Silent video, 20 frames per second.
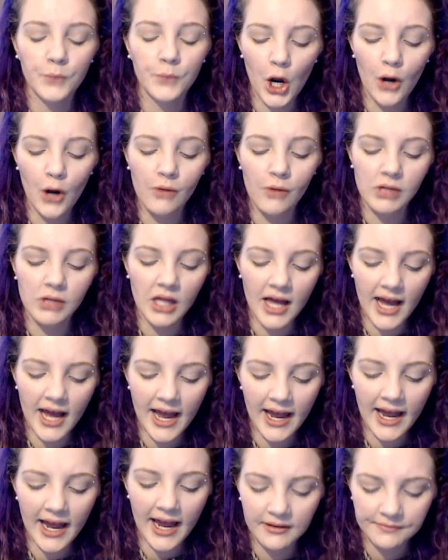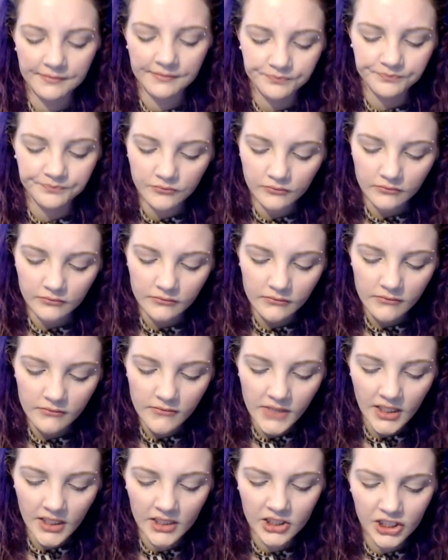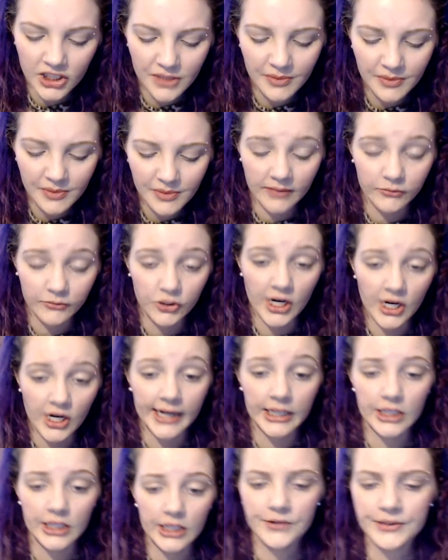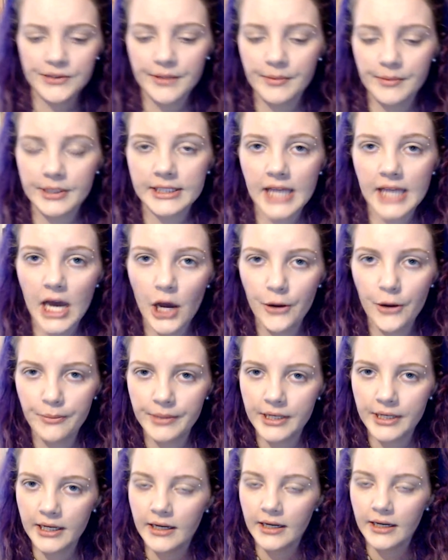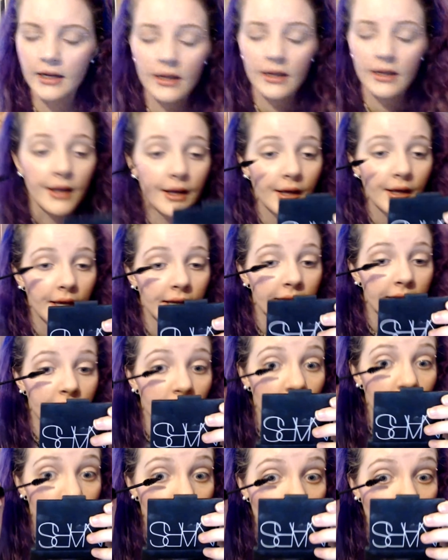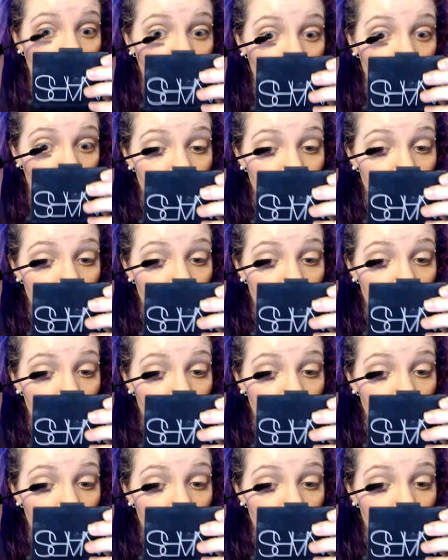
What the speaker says: Pro Black, just because I'm trying to use it, because I opened it and didn't